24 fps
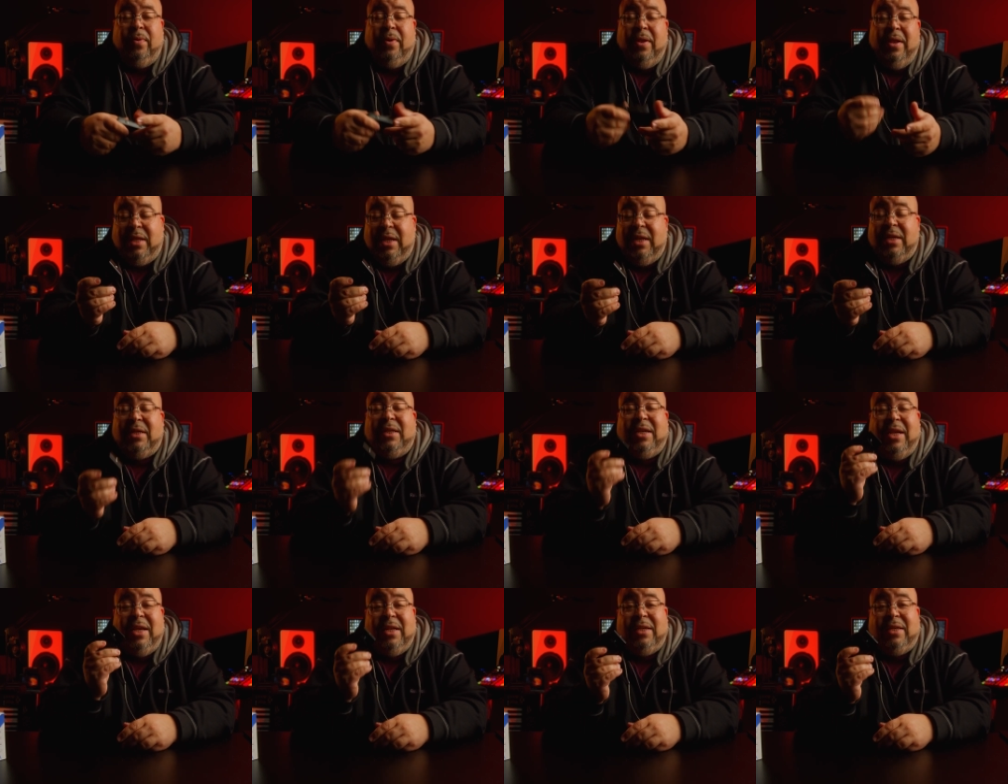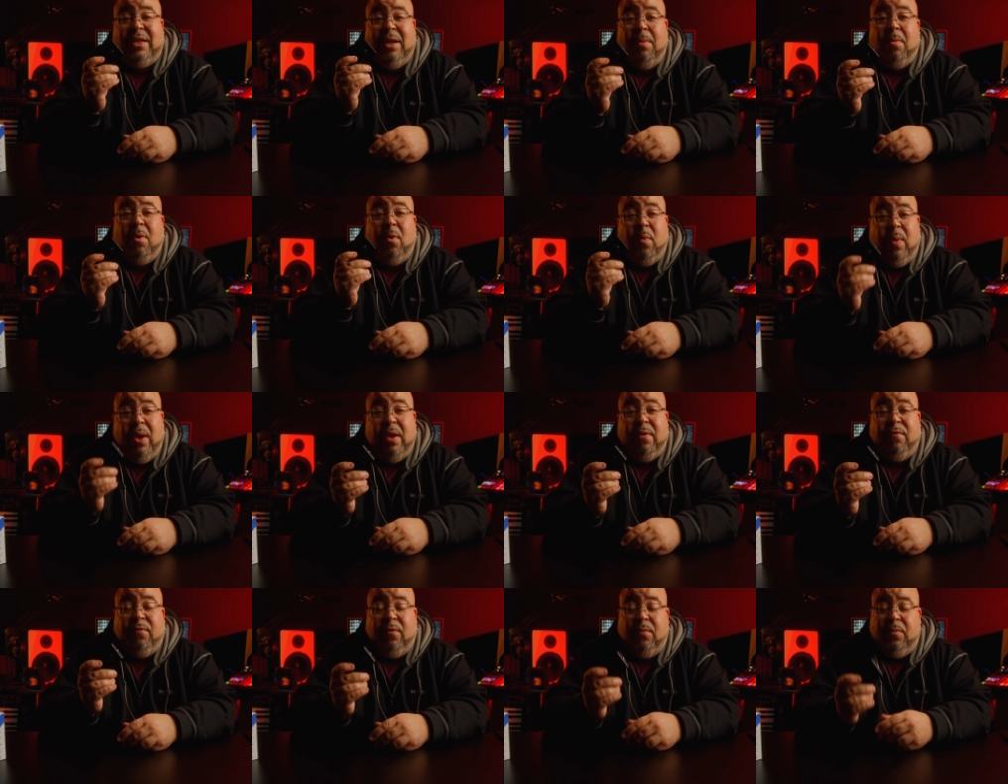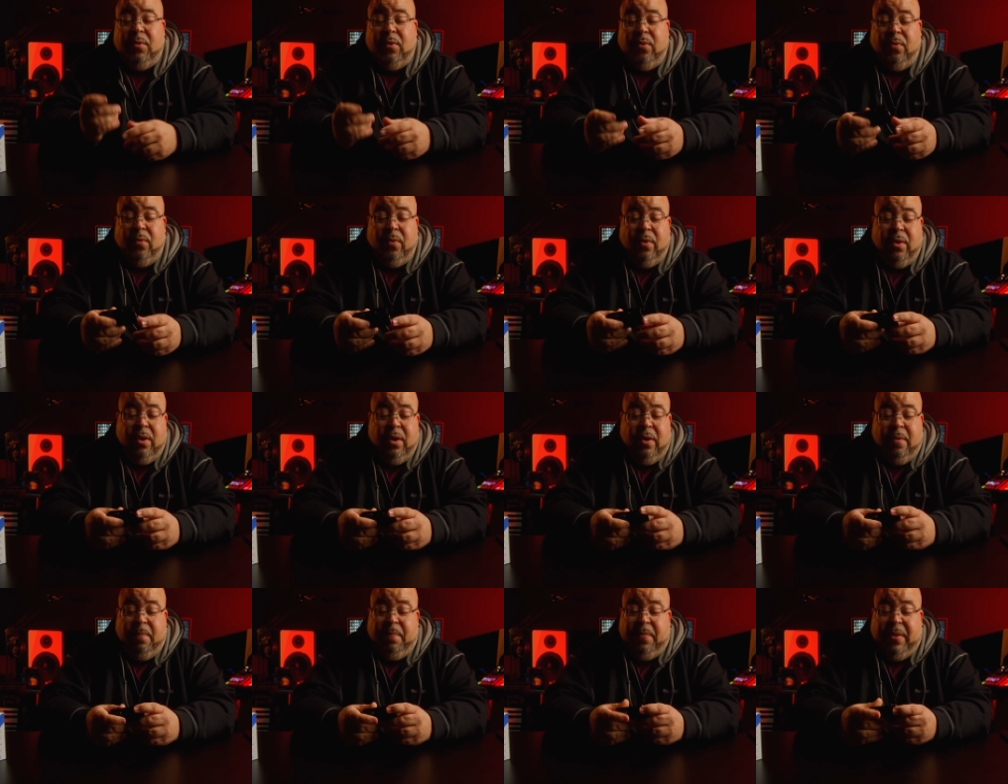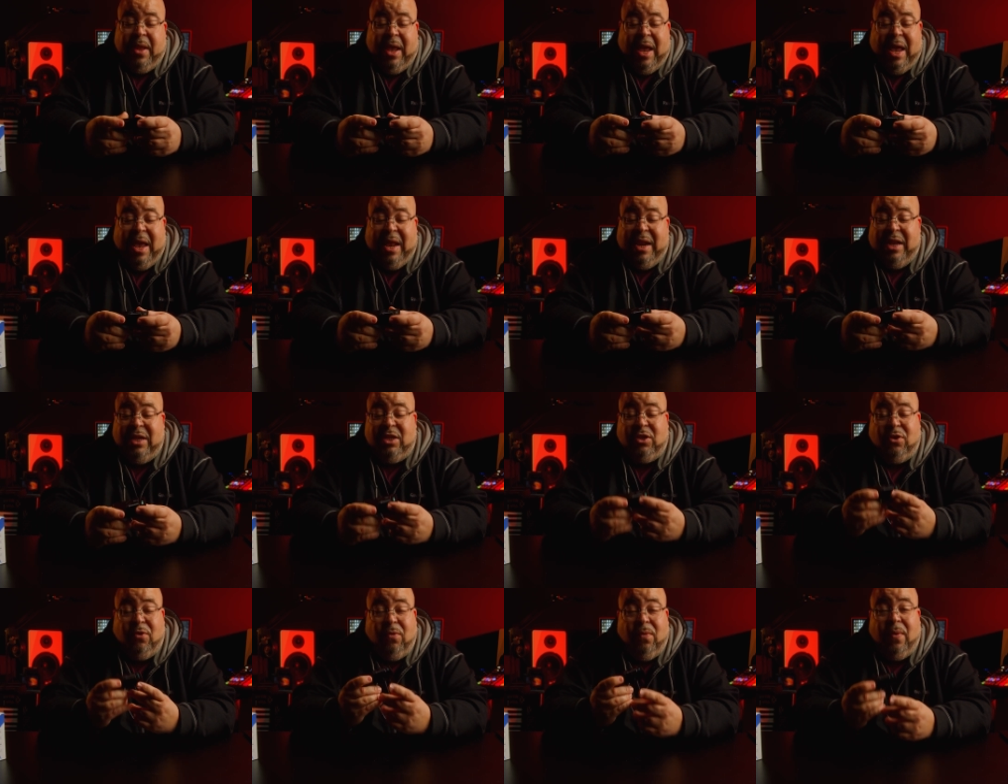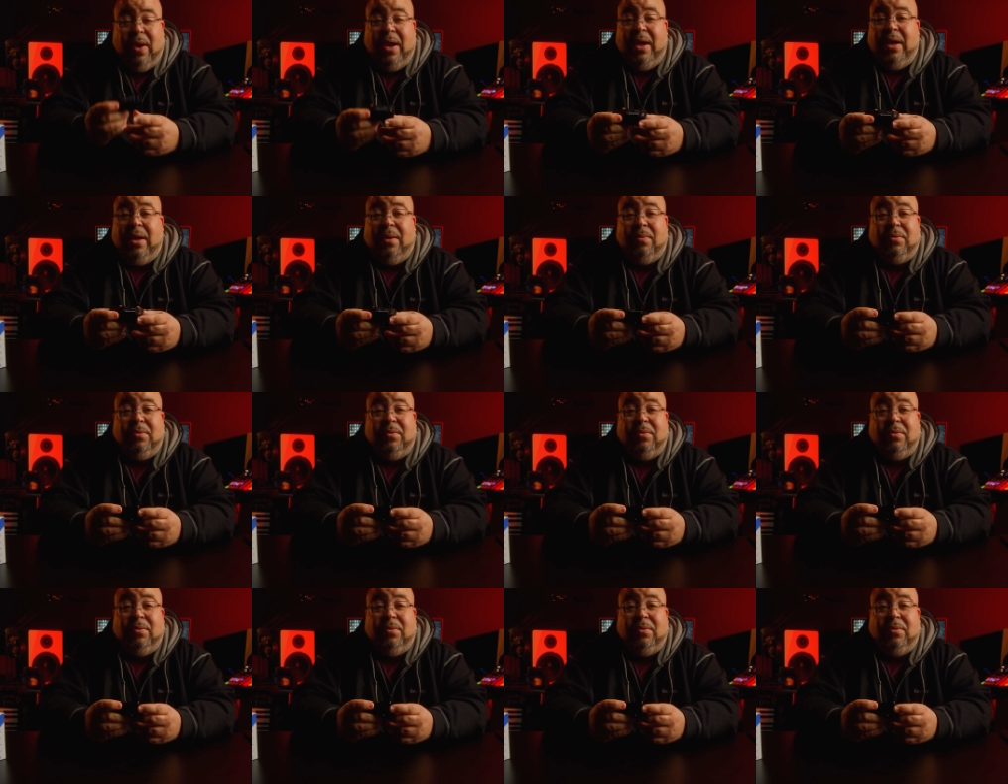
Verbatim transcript: This gets them away from you, and it's great.